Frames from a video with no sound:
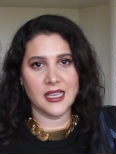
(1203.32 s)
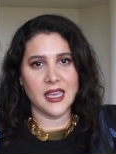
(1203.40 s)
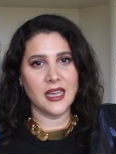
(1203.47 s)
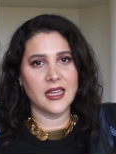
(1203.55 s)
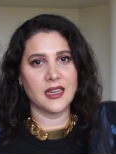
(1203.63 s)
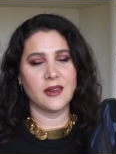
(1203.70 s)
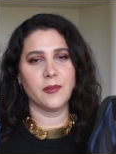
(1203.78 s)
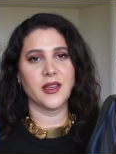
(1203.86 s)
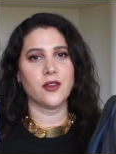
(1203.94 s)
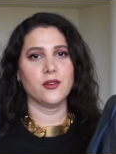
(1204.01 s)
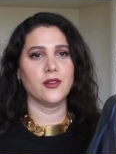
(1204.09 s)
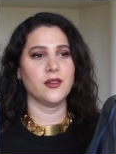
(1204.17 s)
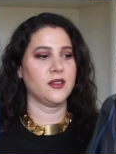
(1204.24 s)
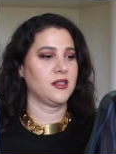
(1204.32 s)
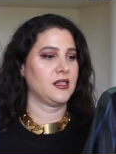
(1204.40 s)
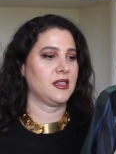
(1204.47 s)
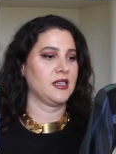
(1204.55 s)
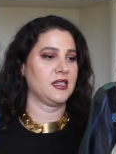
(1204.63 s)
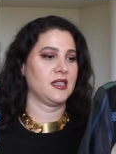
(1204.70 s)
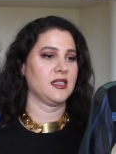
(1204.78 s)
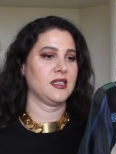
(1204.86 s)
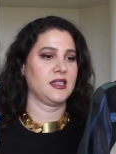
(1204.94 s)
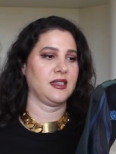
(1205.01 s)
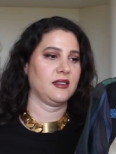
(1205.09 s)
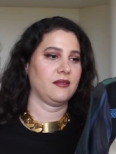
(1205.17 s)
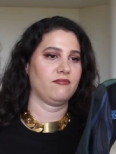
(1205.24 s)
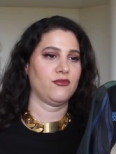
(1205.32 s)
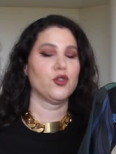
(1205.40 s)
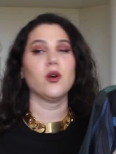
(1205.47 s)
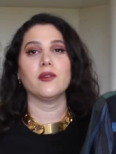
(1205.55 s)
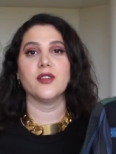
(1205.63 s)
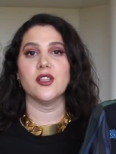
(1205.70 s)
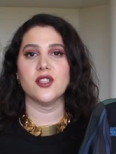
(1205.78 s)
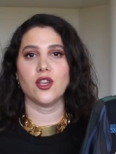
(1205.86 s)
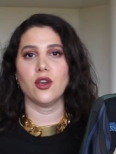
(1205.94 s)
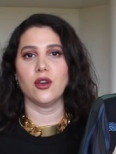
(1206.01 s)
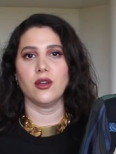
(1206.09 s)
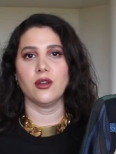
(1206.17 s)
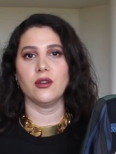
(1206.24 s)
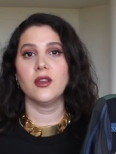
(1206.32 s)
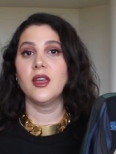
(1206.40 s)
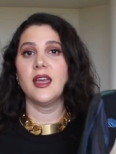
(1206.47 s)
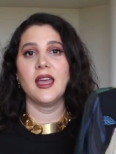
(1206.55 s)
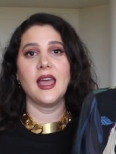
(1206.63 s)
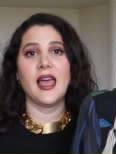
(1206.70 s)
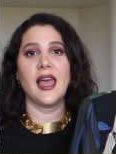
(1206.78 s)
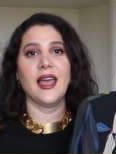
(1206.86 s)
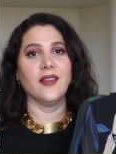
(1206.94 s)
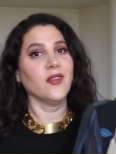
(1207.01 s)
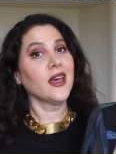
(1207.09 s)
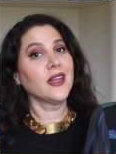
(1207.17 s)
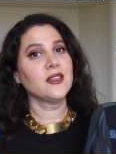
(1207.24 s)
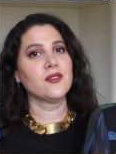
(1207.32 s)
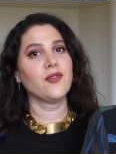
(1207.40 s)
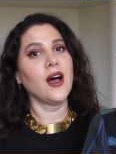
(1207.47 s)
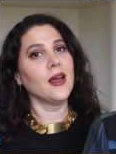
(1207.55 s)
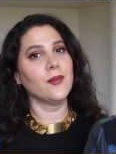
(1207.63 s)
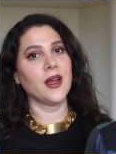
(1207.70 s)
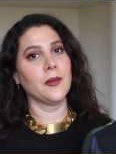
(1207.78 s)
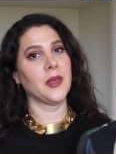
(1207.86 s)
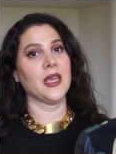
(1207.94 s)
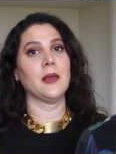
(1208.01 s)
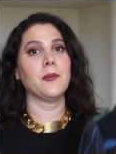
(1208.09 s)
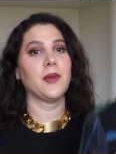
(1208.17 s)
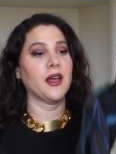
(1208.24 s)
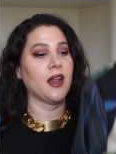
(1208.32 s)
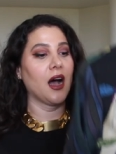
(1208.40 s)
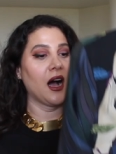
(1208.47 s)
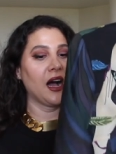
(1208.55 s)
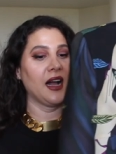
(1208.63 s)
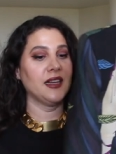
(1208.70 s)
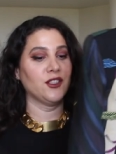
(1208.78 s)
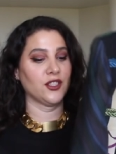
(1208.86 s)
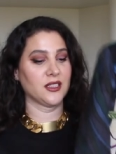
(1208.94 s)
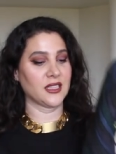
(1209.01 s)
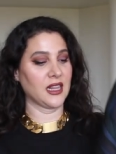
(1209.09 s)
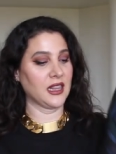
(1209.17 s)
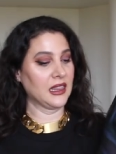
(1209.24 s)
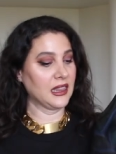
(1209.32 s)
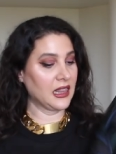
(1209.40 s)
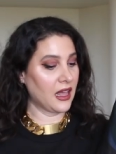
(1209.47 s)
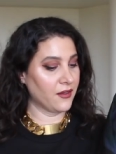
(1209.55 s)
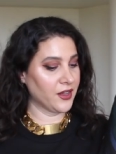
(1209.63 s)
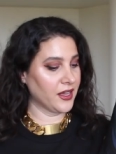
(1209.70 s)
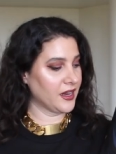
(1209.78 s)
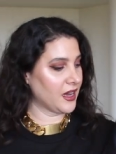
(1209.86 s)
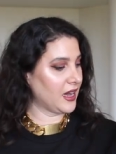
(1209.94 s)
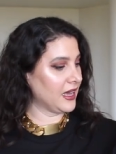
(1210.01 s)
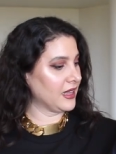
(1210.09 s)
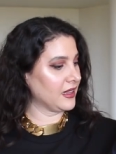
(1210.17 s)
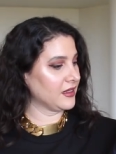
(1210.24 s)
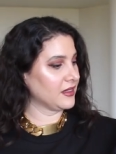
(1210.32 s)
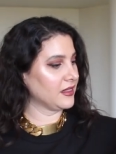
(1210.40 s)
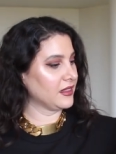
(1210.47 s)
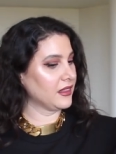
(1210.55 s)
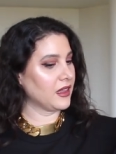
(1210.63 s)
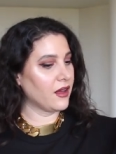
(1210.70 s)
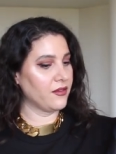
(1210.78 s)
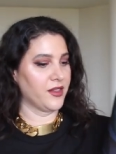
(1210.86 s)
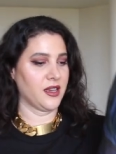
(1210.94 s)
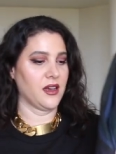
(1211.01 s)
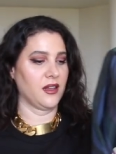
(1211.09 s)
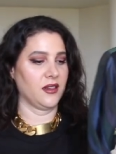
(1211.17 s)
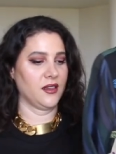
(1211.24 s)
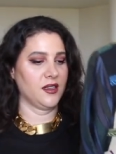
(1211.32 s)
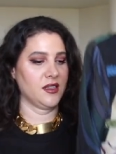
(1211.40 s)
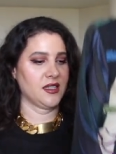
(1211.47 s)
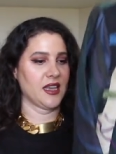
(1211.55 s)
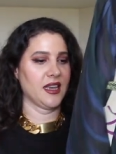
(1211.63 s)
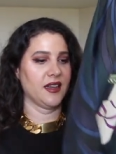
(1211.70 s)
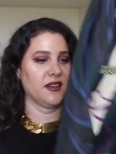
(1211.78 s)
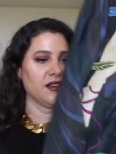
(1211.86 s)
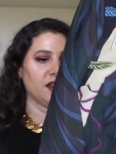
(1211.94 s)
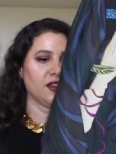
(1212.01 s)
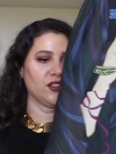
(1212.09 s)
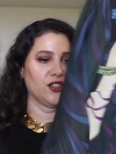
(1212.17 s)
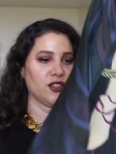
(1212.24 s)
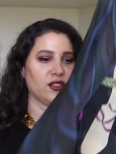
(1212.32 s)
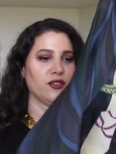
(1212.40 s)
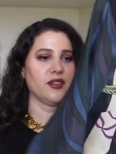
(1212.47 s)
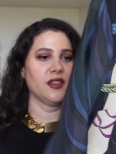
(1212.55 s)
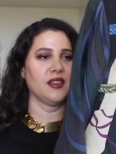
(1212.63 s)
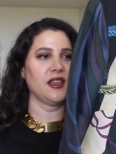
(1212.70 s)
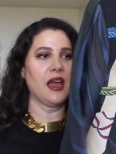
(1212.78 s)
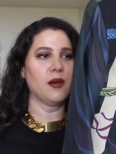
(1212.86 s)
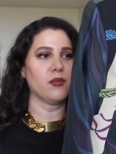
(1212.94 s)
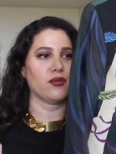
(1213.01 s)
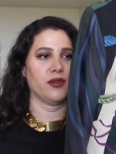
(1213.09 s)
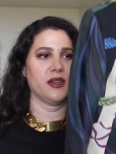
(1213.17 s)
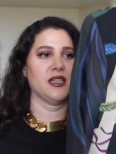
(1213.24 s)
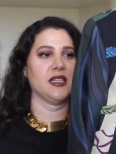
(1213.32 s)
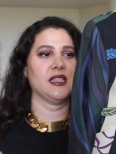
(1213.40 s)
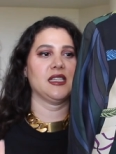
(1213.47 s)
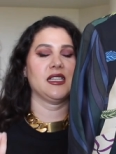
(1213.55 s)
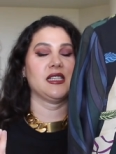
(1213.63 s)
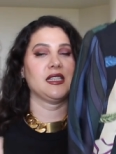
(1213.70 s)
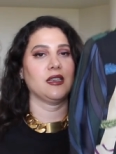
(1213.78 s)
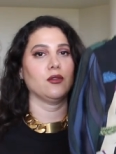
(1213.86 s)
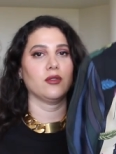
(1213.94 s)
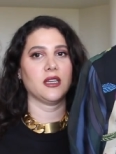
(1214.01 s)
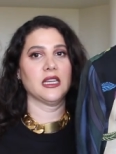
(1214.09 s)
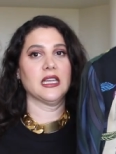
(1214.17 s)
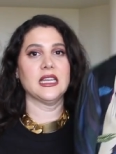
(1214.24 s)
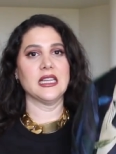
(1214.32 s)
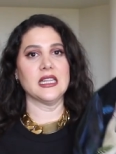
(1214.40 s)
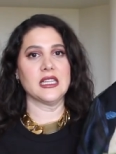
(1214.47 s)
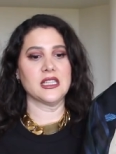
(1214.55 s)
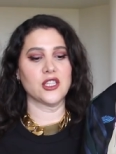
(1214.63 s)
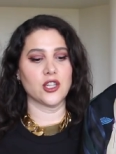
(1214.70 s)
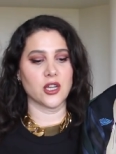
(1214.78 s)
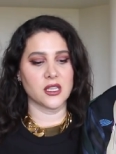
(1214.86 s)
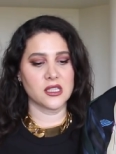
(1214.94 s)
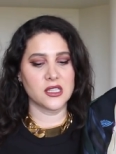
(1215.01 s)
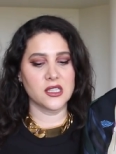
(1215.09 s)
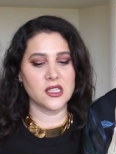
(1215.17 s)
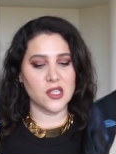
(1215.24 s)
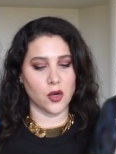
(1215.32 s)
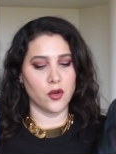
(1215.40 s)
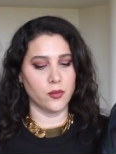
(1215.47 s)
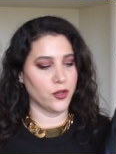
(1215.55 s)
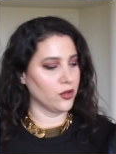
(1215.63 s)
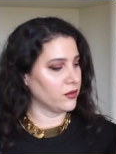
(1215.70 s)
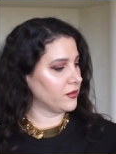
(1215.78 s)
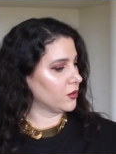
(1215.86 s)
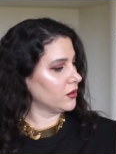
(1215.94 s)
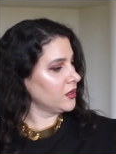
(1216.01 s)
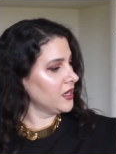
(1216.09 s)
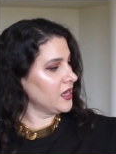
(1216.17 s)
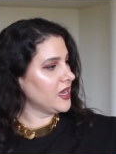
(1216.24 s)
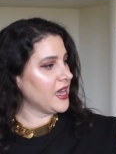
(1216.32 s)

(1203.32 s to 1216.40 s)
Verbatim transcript: again because this is 12 years ago and that is fine by me but I just love it I love the colors and just look at that printed silk. It is just so beautiful.